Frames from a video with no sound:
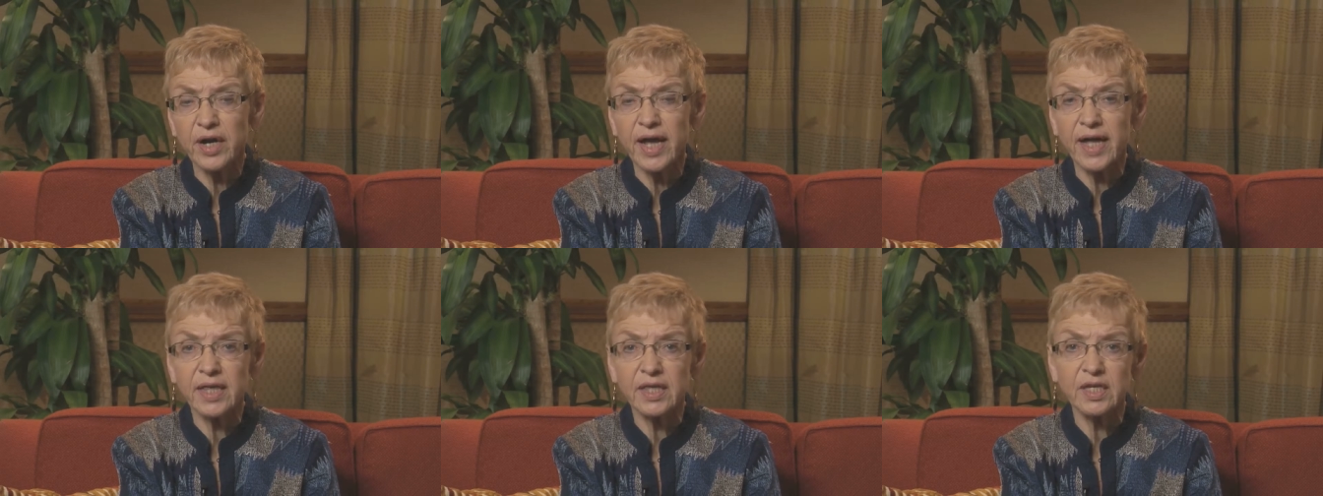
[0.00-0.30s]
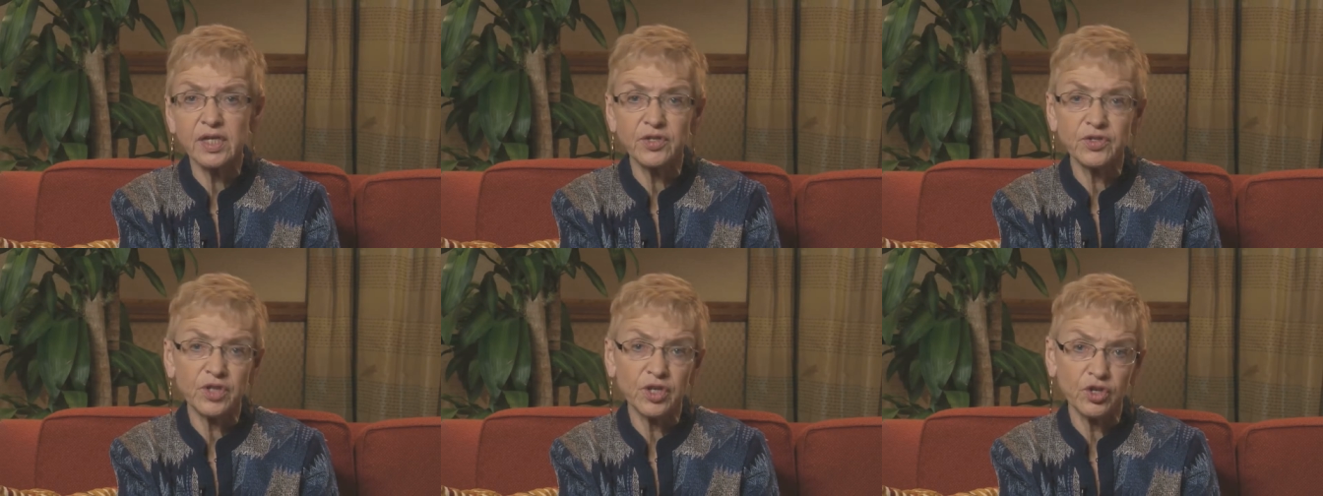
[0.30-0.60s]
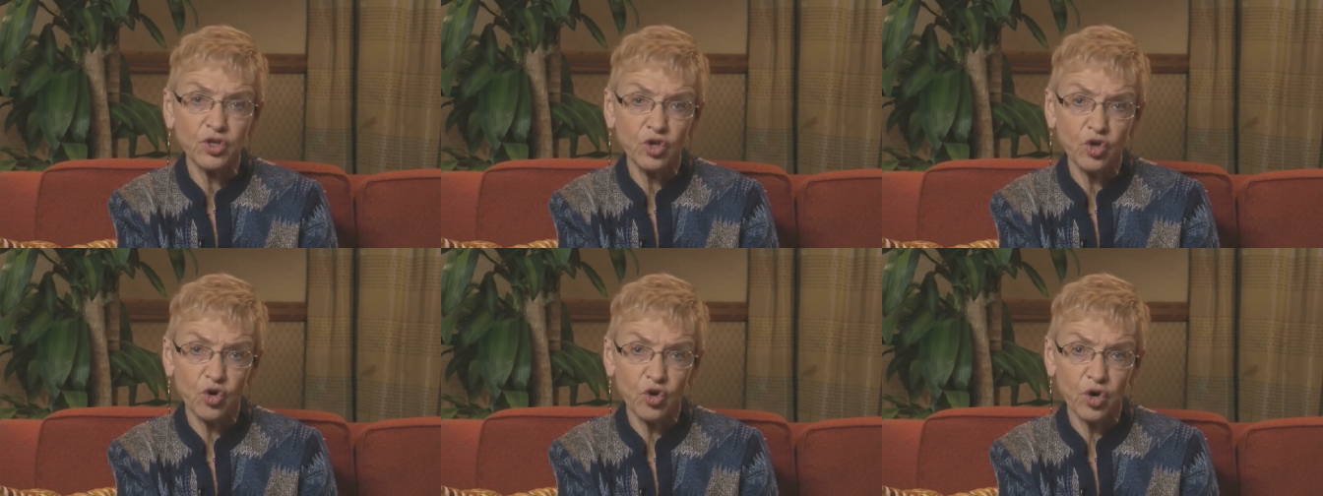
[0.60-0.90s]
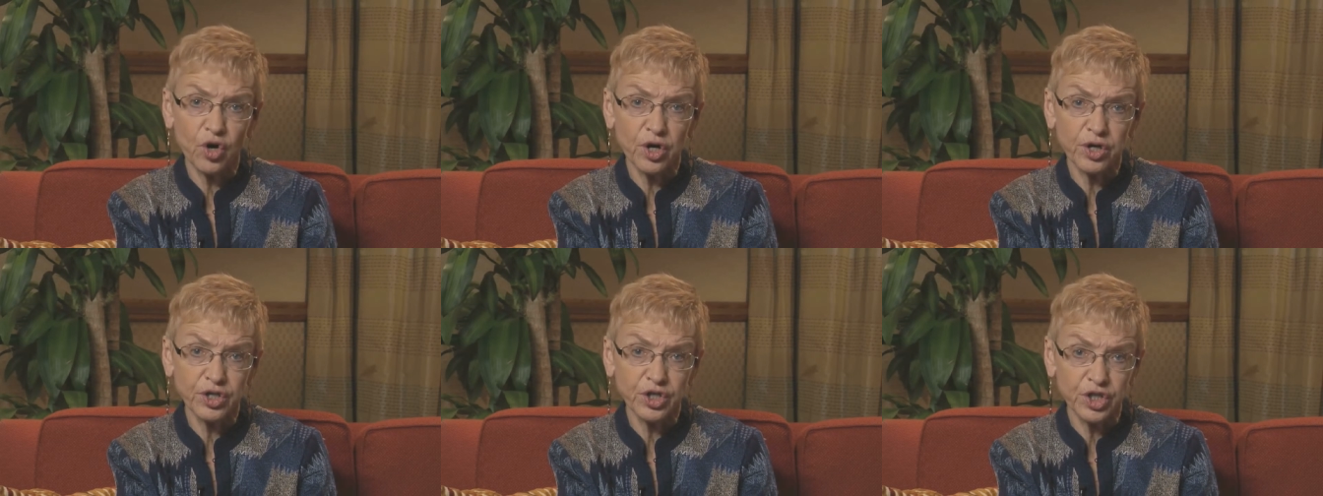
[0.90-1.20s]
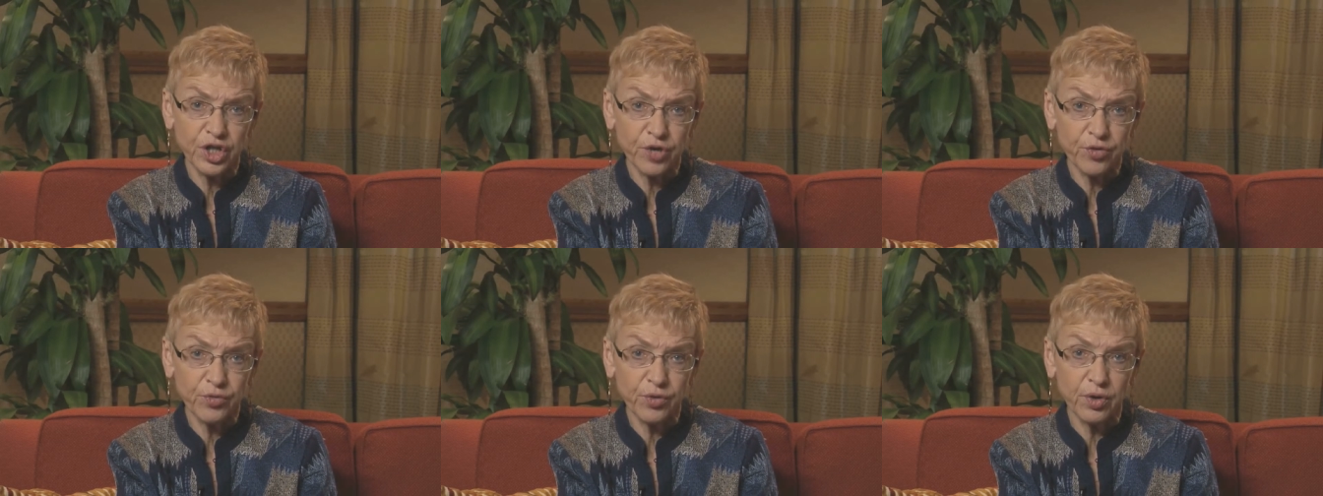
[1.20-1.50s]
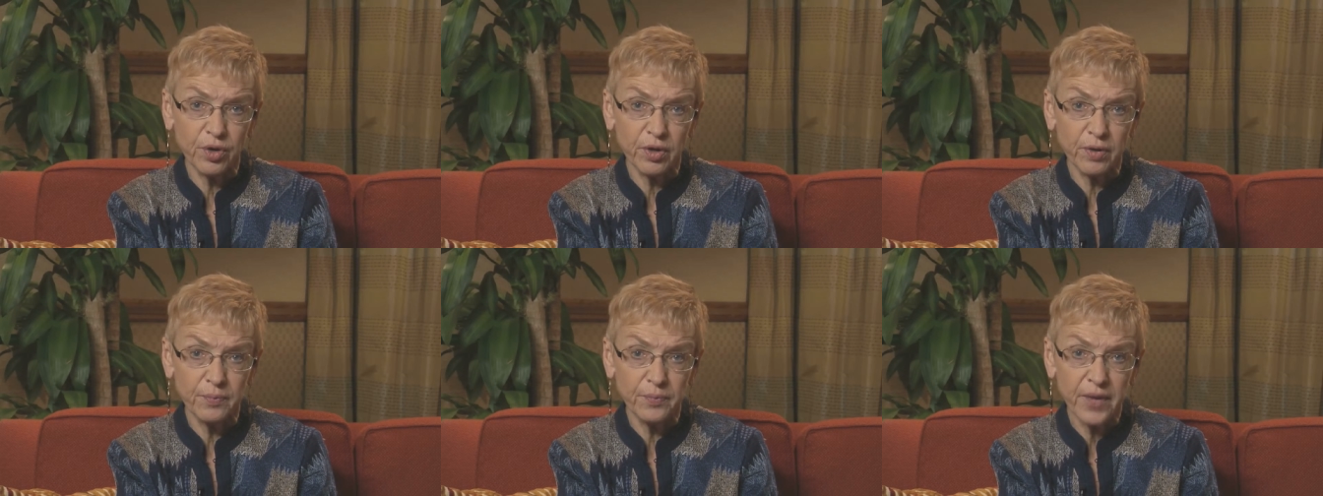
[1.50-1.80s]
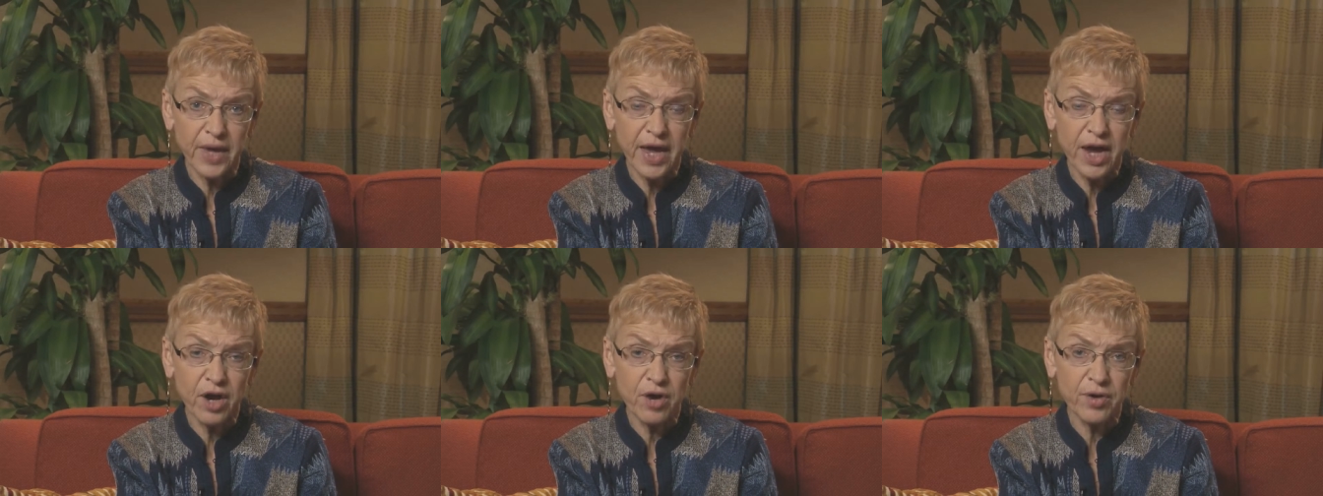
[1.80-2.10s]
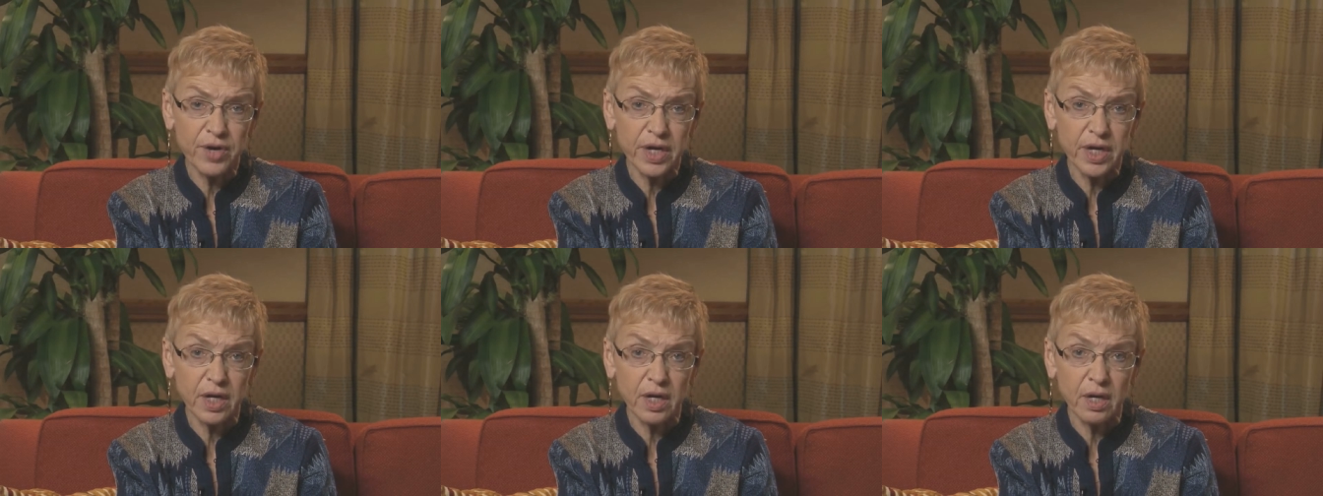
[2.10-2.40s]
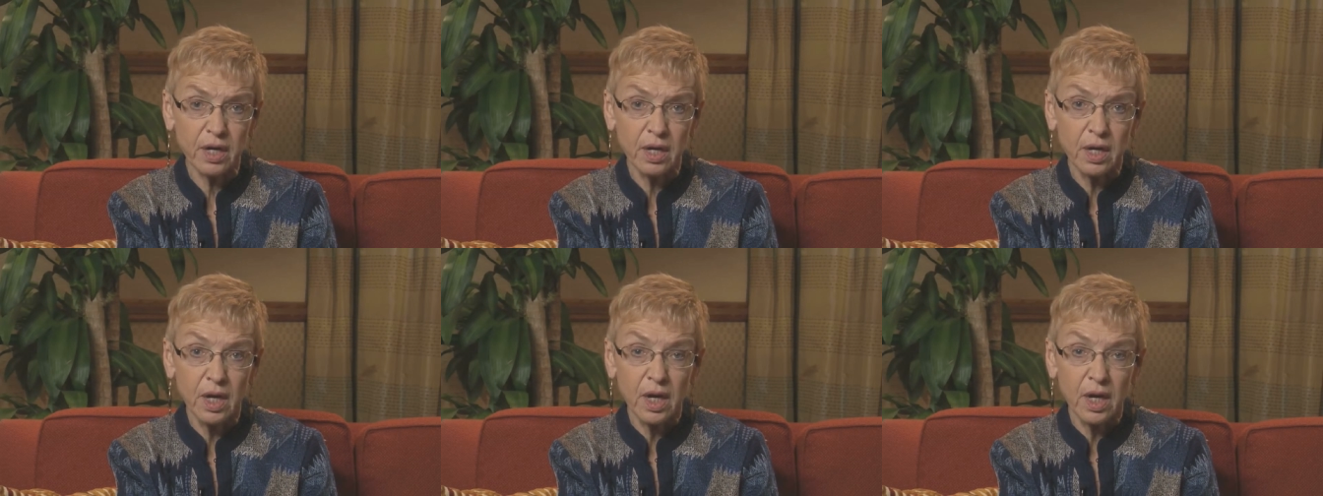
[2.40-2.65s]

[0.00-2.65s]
at least in your general area.